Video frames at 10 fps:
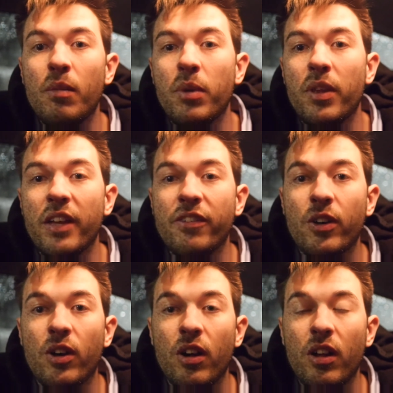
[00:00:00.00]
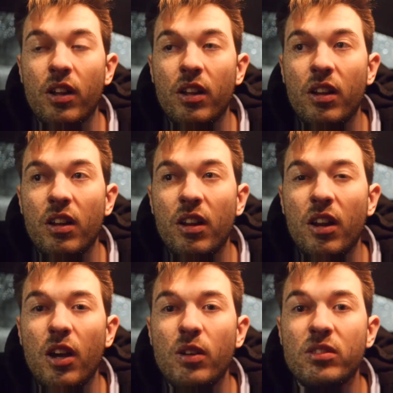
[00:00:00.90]
but they've got
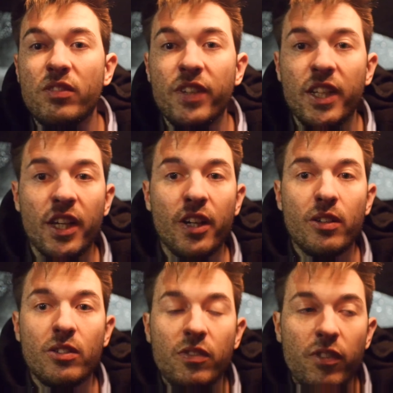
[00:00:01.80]
loads of videos